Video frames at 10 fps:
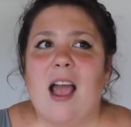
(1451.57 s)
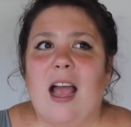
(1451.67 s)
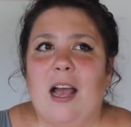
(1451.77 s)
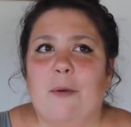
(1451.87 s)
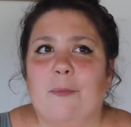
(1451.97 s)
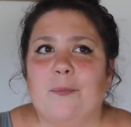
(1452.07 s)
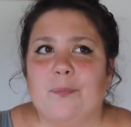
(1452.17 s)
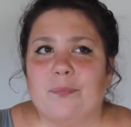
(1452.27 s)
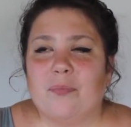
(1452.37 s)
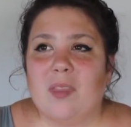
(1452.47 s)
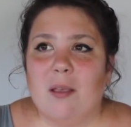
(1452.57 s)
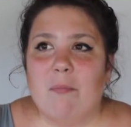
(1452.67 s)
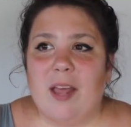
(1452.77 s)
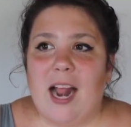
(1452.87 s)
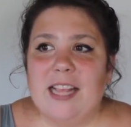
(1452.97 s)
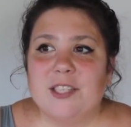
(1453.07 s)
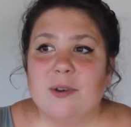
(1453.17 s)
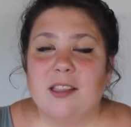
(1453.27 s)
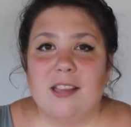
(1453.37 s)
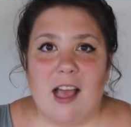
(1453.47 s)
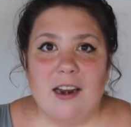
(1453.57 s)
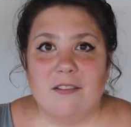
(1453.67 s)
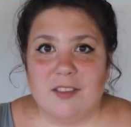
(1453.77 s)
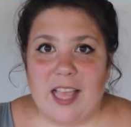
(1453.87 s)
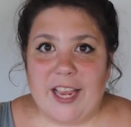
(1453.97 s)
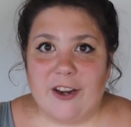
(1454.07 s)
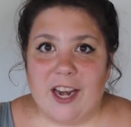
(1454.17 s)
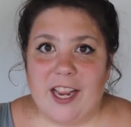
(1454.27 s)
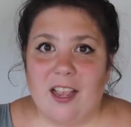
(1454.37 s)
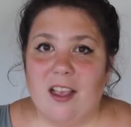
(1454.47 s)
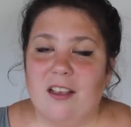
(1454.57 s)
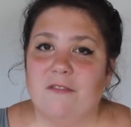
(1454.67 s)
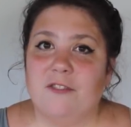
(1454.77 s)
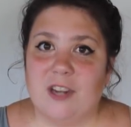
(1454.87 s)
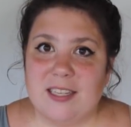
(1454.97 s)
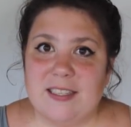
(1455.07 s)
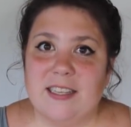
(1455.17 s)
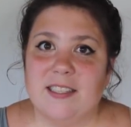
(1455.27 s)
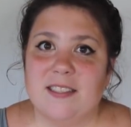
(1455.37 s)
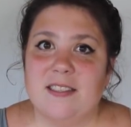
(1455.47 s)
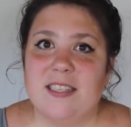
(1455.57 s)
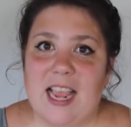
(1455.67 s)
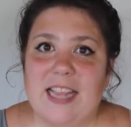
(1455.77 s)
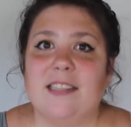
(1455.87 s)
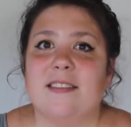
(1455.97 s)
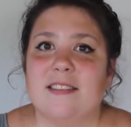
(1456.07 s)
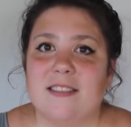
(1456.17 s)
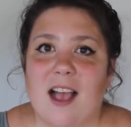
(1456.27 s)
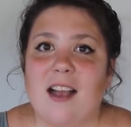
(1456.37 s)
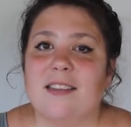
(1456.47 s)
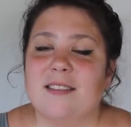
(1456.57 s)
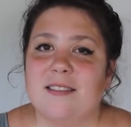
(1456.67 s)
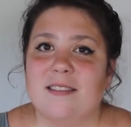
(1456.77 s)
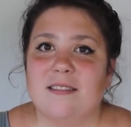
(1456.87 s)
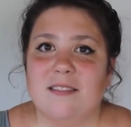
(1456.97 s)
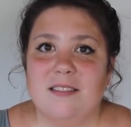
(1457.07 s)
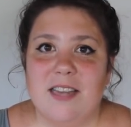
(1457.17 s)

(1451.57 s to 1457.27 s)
But I do a lot of layering of dresses, tights, socks,